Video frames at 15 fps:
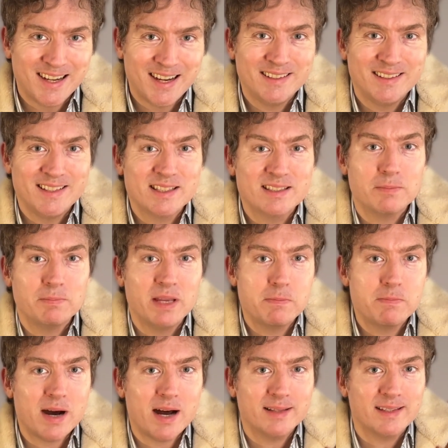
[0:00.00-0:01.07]
and this is a
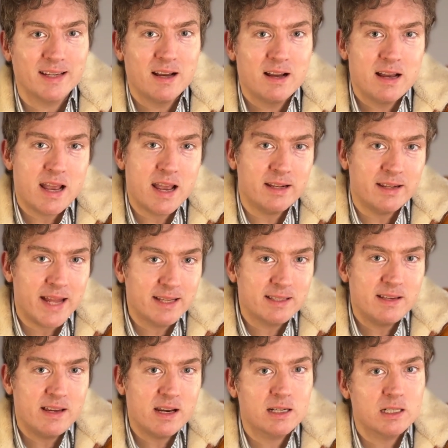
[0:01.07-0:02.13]
big but, in the
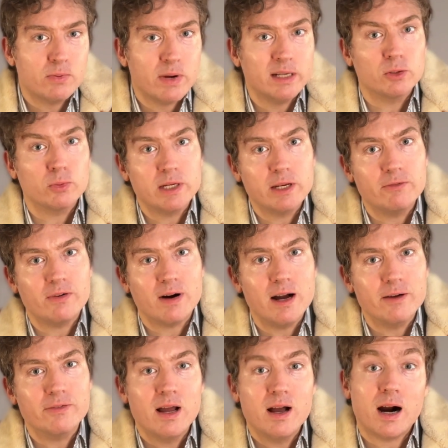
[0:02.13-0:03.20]
next year,
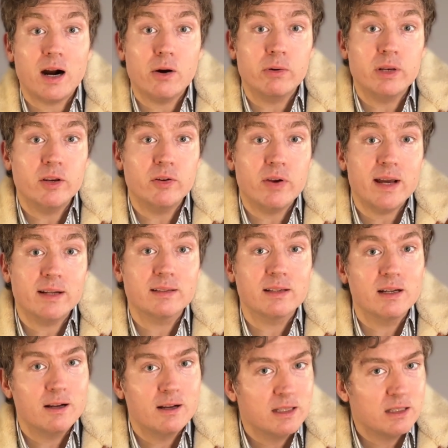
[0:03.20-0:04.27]
2025, I only read
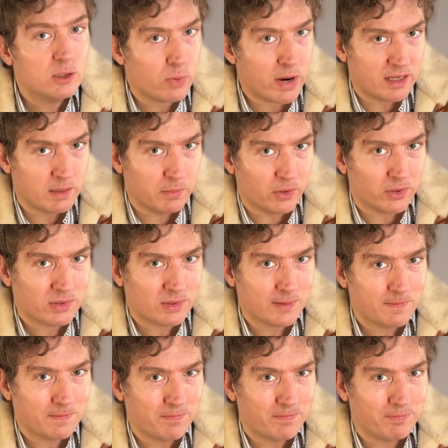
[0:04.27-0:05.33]
20
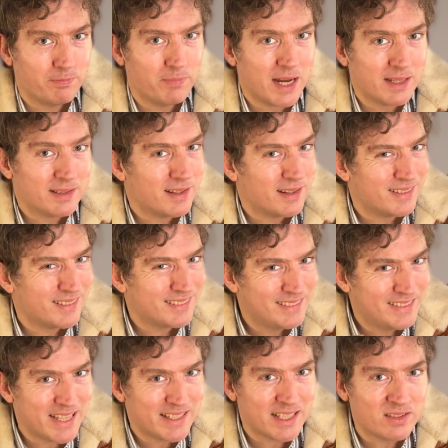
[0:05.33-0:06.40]
books. But
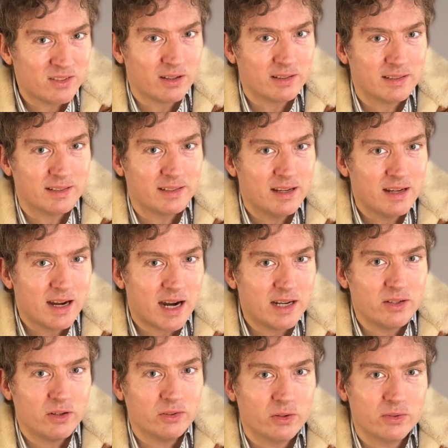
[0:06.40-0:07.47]
this is not, I
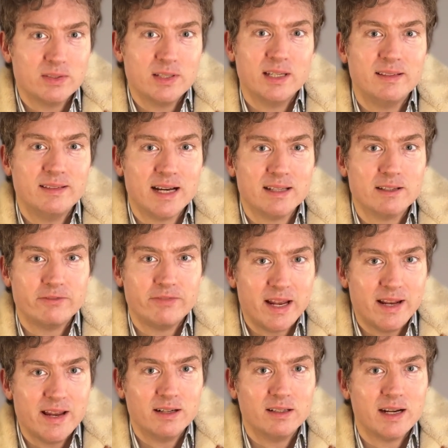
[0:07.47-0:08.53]
don't consider that a
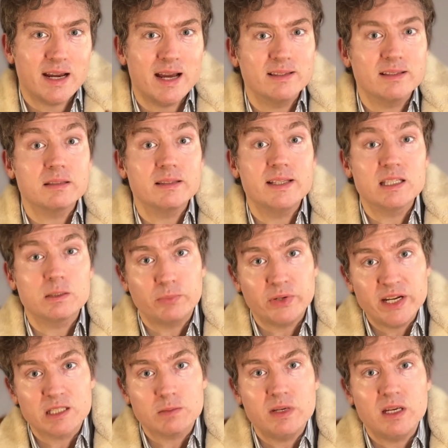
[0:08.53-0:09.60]
failure, and this
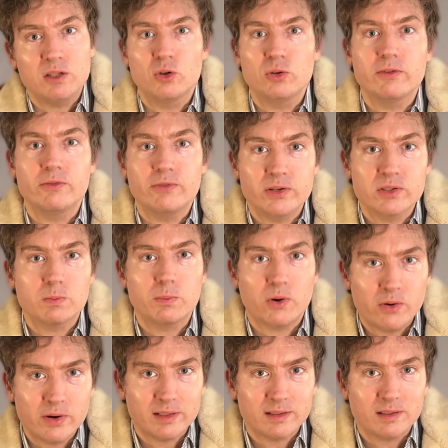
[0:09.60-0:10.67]
brings me to the first
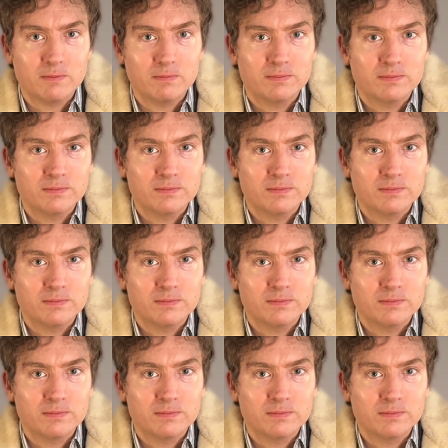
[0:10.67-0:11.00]
point.